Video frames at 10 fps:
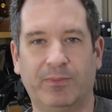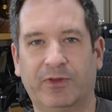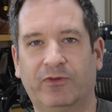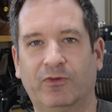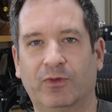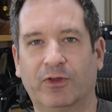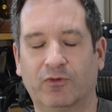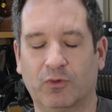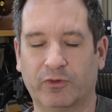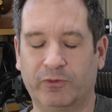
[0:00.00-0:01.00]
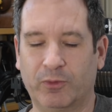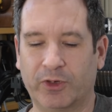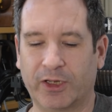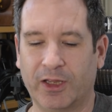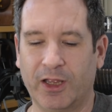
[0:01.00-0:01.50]
missed doing a draw this
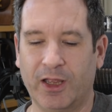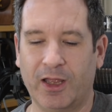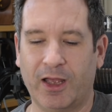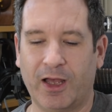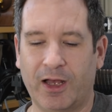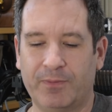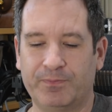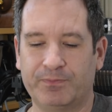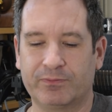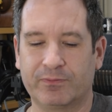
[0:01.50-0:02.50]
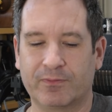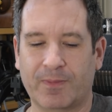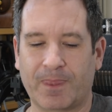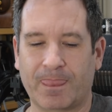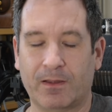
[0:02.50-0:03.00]
morning. But
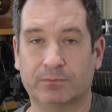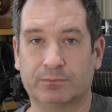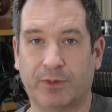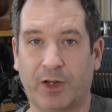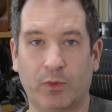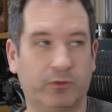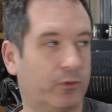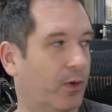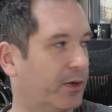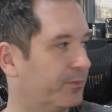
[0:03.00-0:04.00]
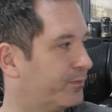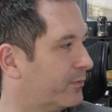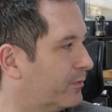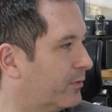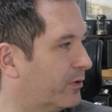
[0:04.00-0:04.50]
I will do one.
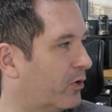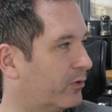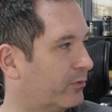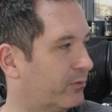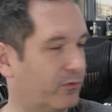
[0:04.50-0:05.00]
Not